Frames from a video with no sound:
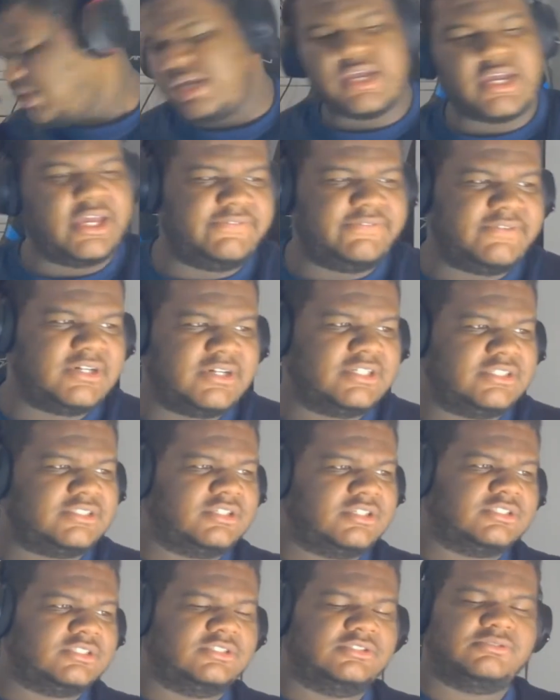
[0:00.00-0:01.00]
can't find
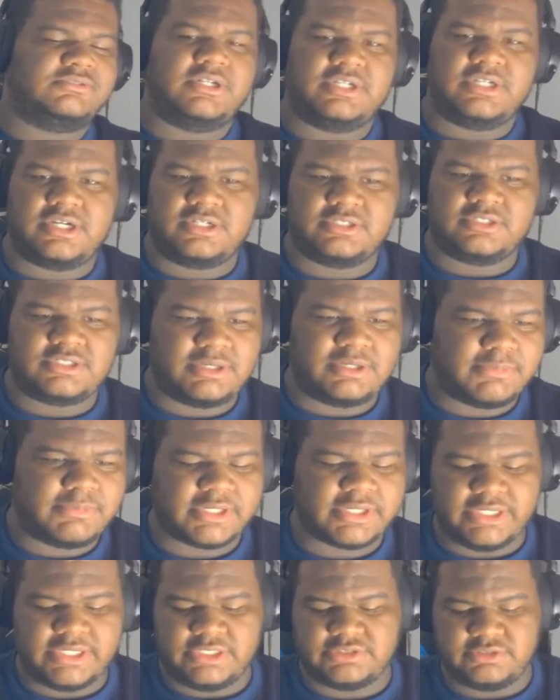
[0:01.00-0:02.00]
sausage right now. I told him I
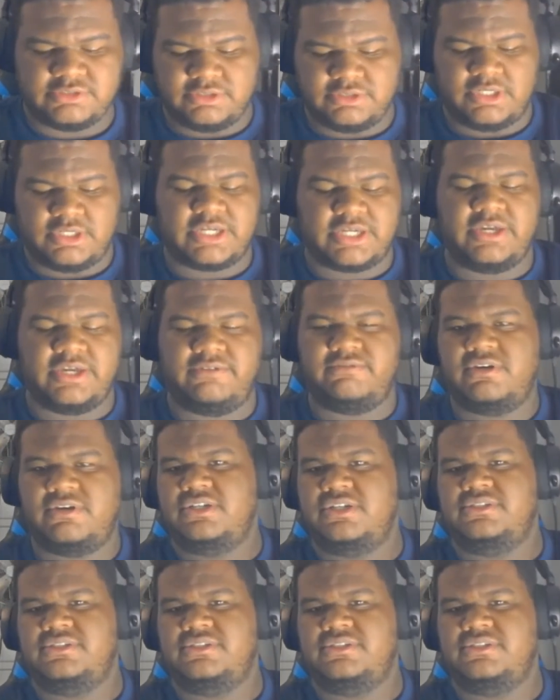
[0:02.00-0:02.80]
can't join you. I can't find